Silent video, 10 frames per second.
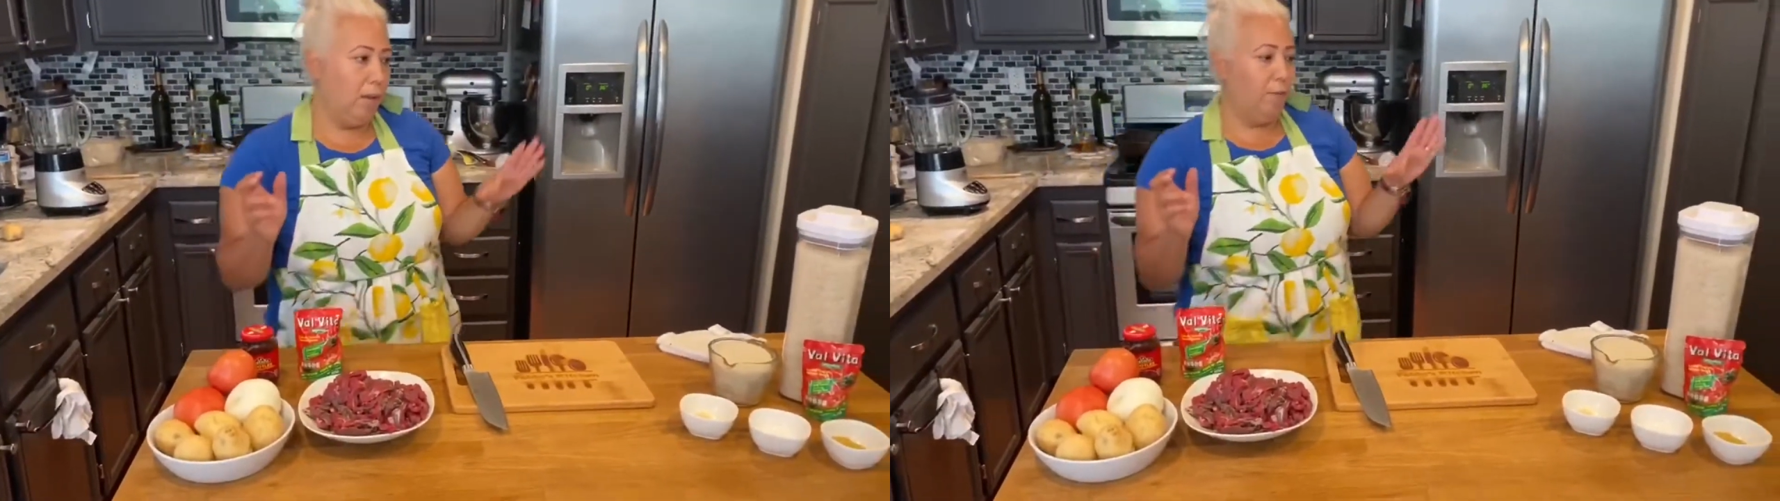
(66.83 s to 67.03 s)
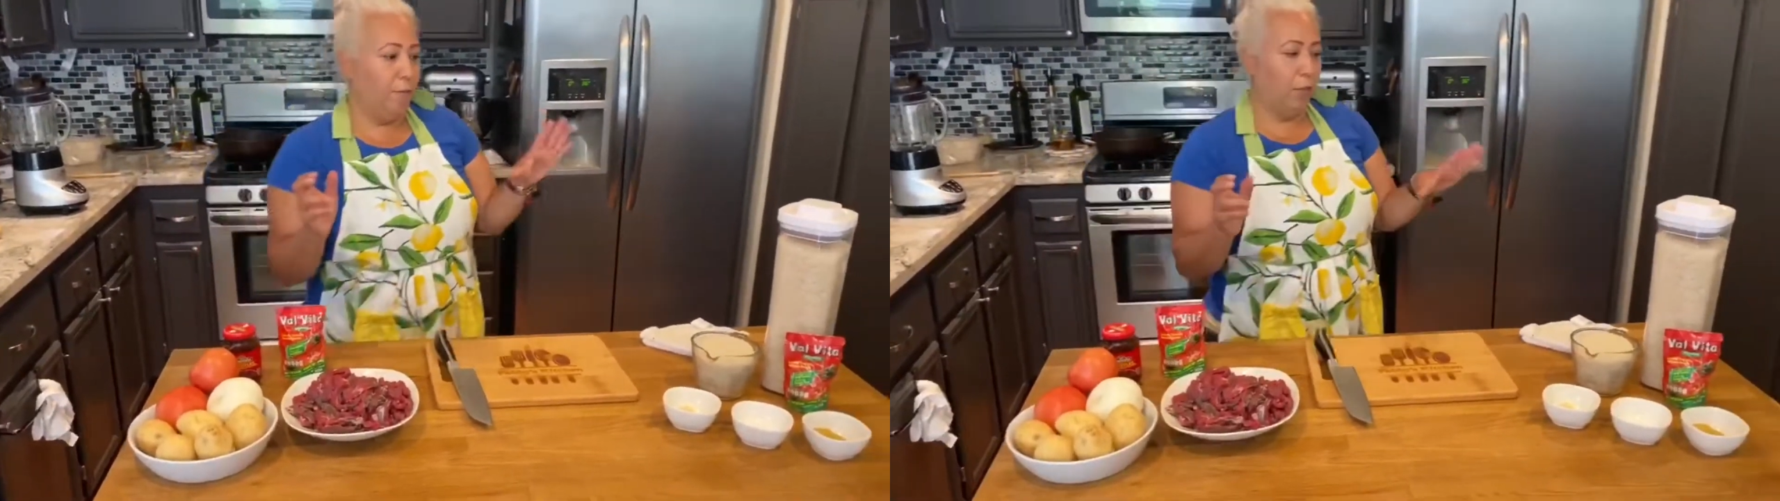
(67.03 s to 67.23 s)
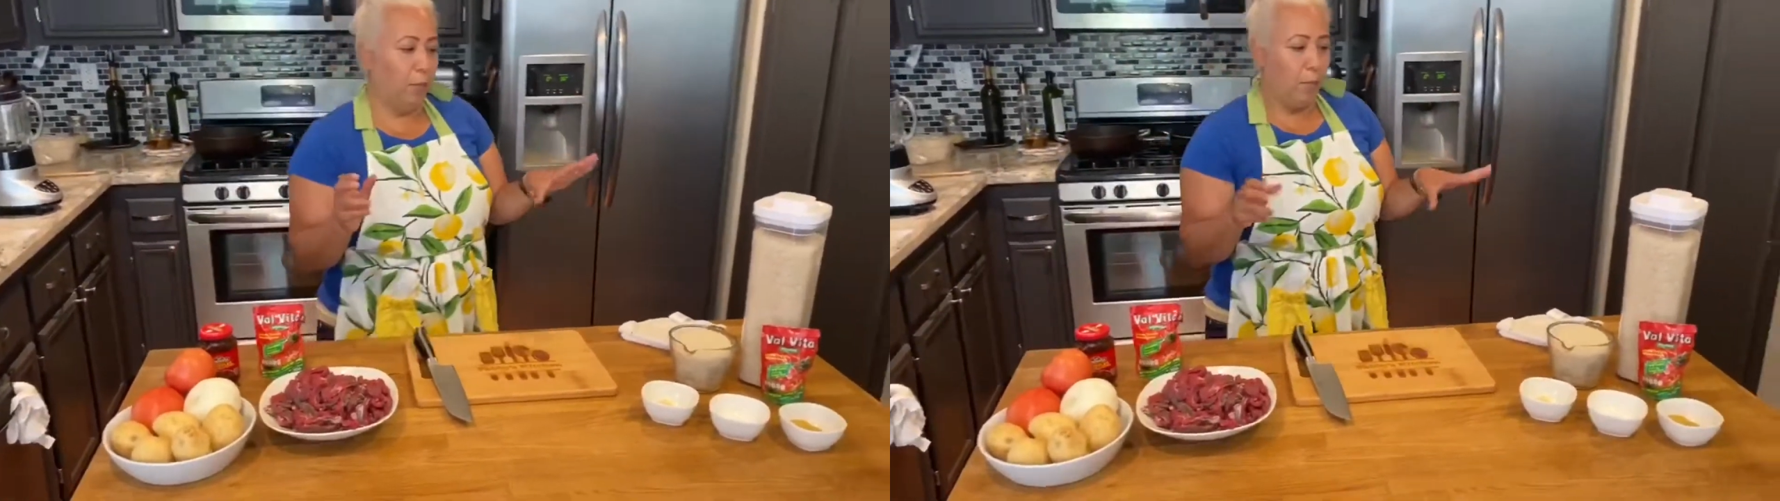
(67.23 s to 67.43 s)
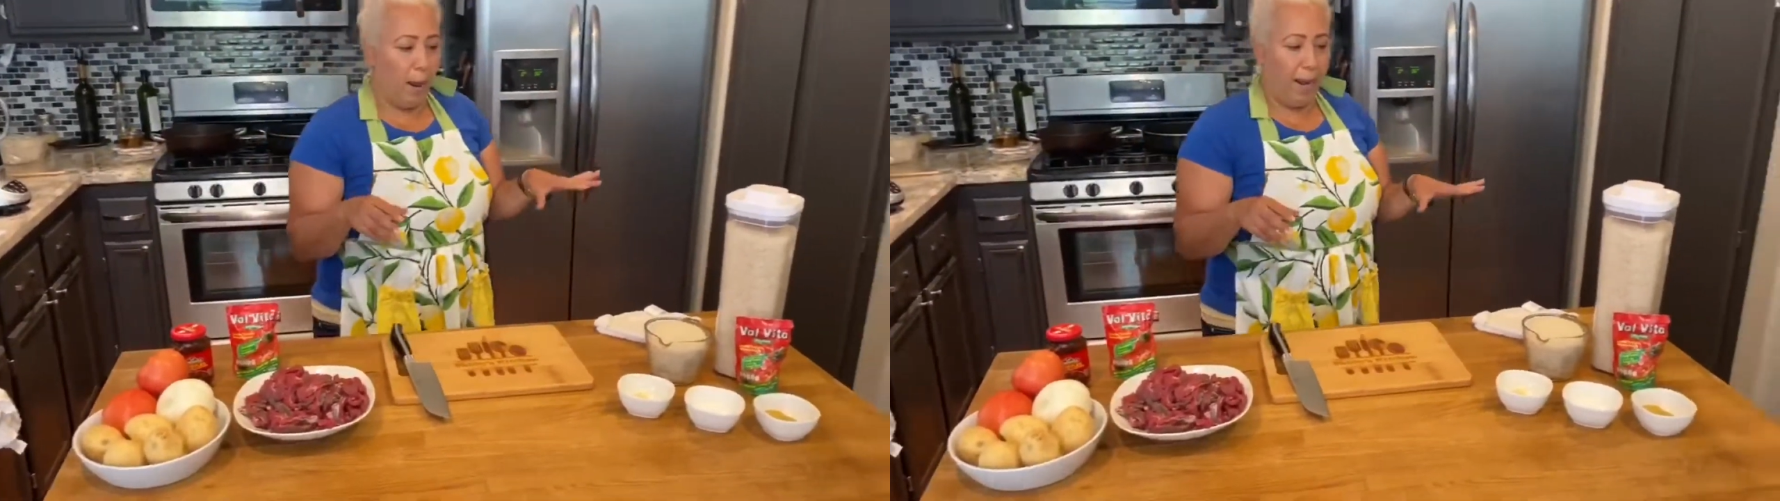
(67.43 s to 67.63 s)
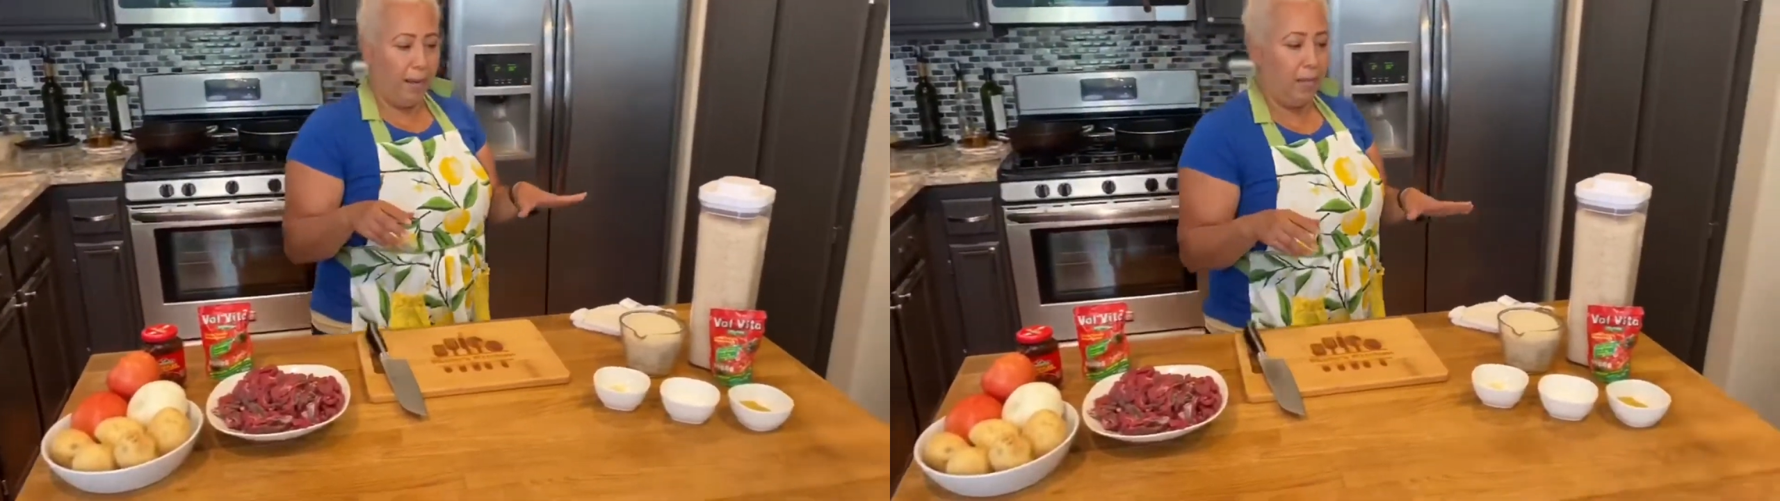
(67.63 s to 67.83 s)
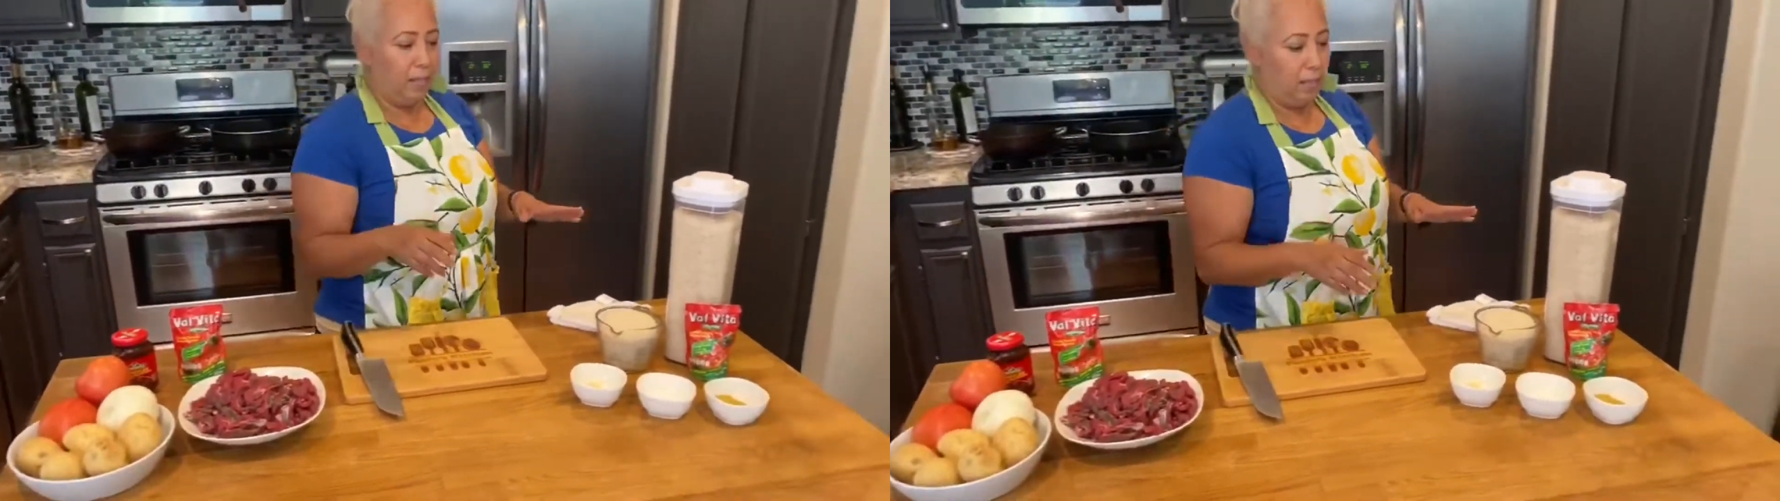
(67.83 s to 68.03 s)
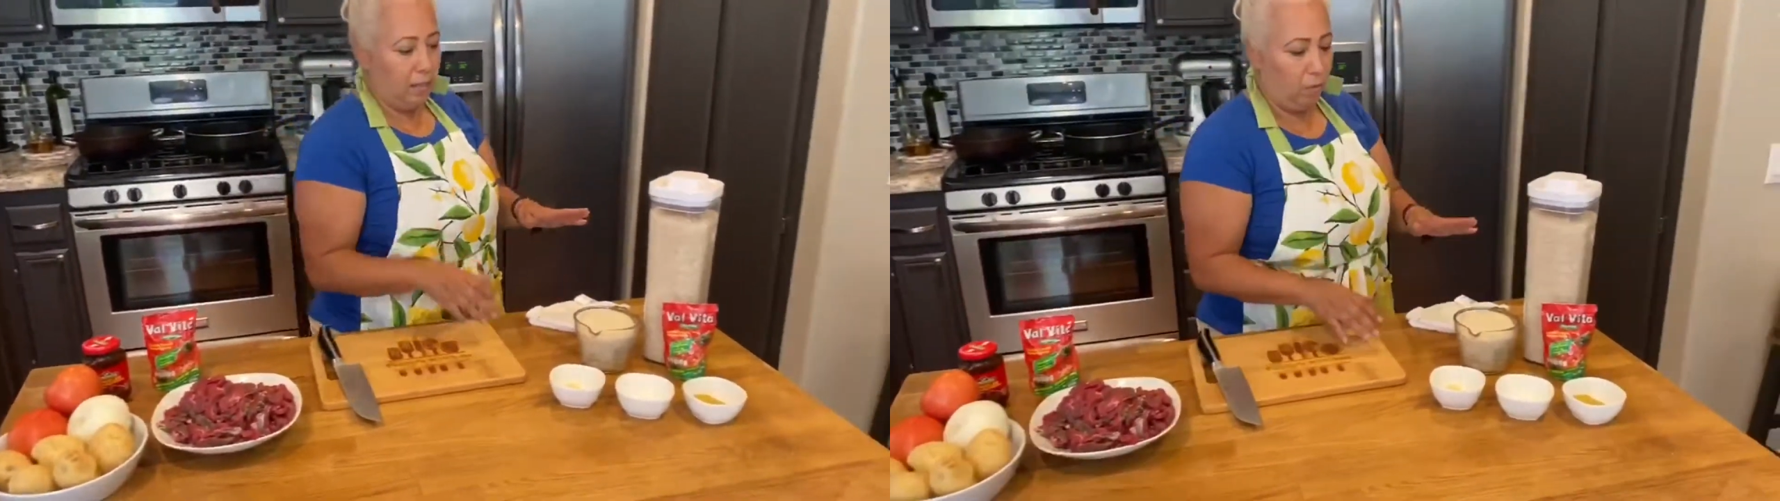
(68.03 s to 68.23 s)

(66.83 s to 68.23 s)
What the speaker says: For the rice,